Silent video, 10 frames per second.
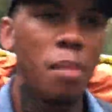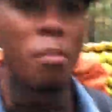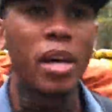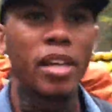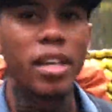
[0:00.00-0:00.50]

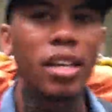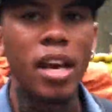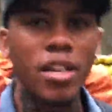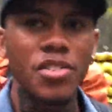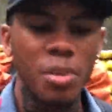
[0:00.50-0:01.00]
make it
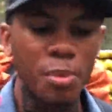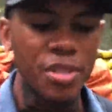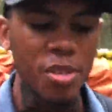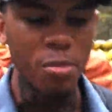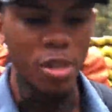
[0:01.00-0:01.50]
and ship it
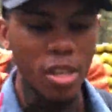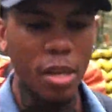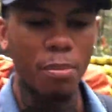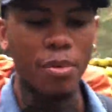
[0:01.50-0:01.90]
to me